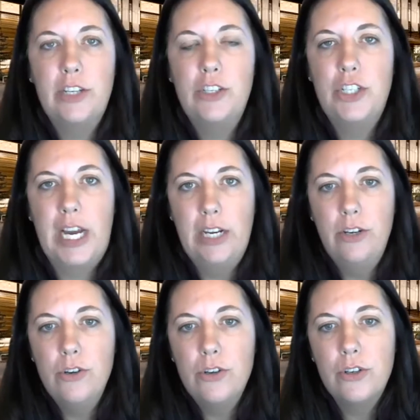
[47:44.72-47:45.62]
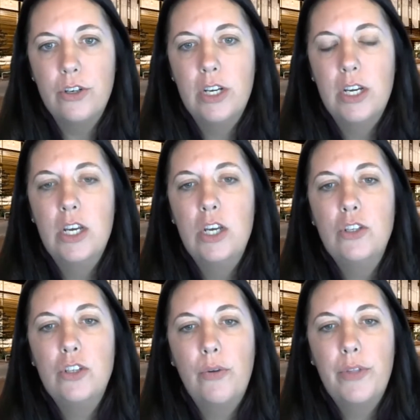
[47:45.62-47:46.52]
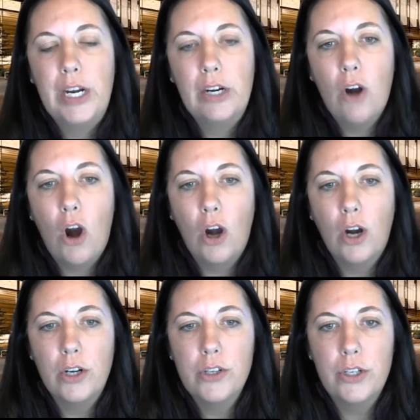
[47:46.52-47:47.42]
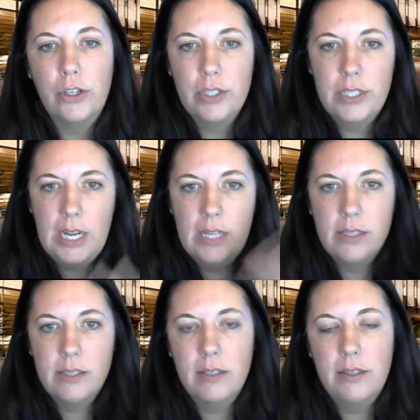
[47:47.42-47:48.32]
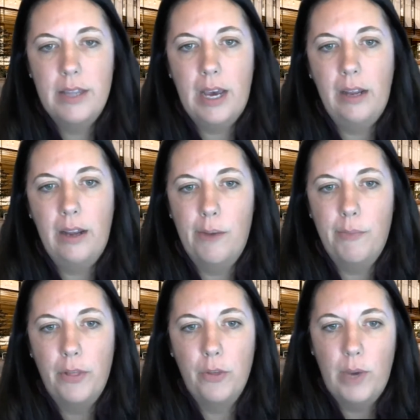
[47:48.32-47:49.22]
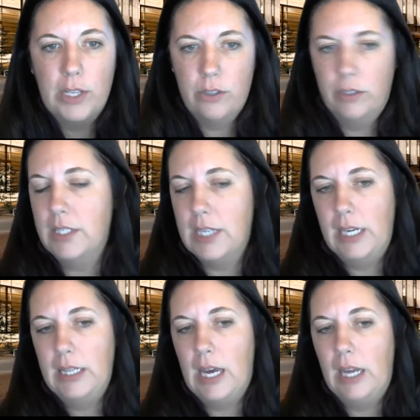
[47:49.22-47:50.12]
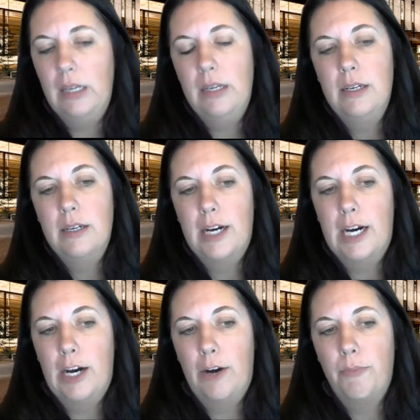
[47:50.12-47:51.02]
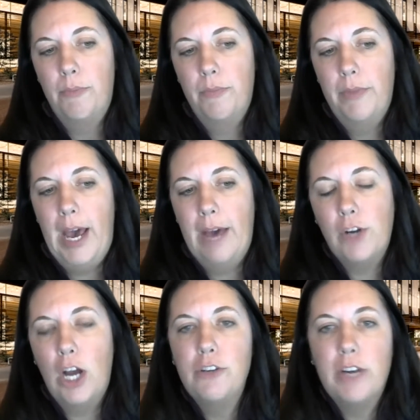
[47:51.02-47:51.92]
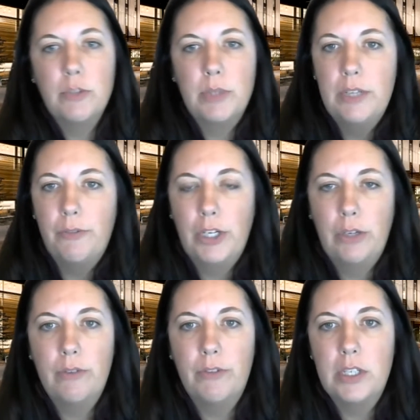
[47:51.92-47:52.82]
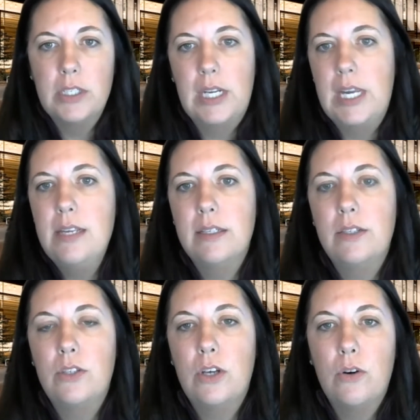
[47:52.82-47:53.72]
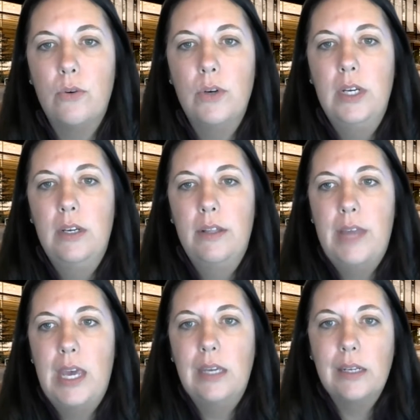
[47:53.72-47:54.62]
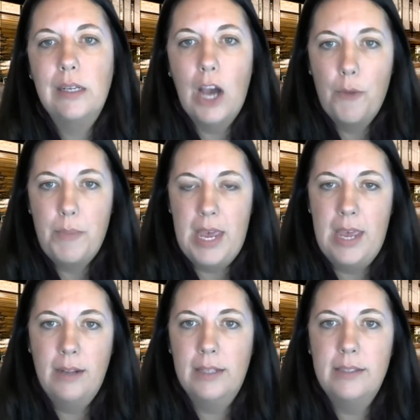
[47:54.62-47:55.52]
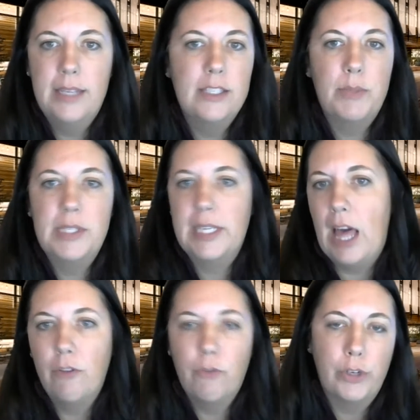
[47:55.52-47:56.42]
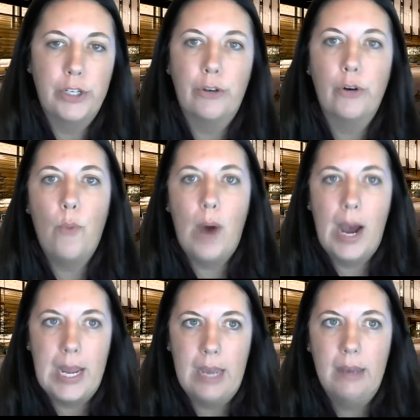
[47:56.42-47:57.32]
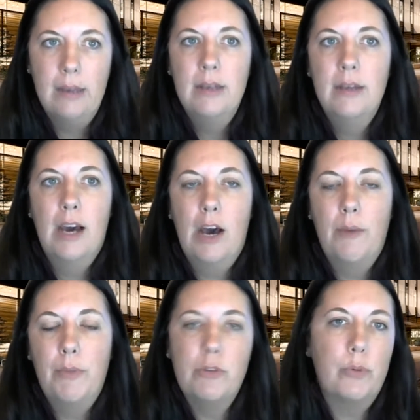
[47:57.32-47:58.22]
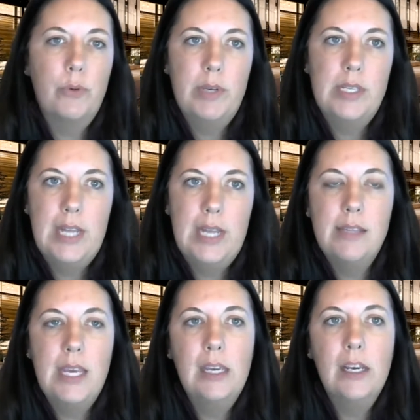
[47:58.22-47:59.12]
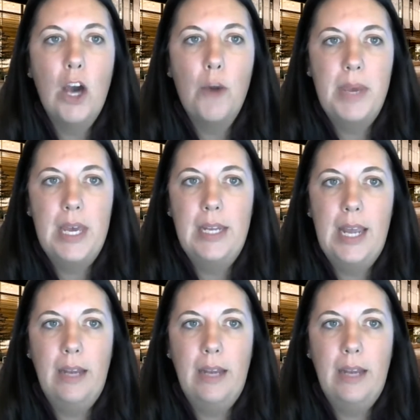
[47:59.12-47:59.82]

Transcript: Exchange. So there are certain states that on the Western side that have contracts with different universities. And so they can come in, let's say someone's in California or Hawaii, those are WUI states, they can come in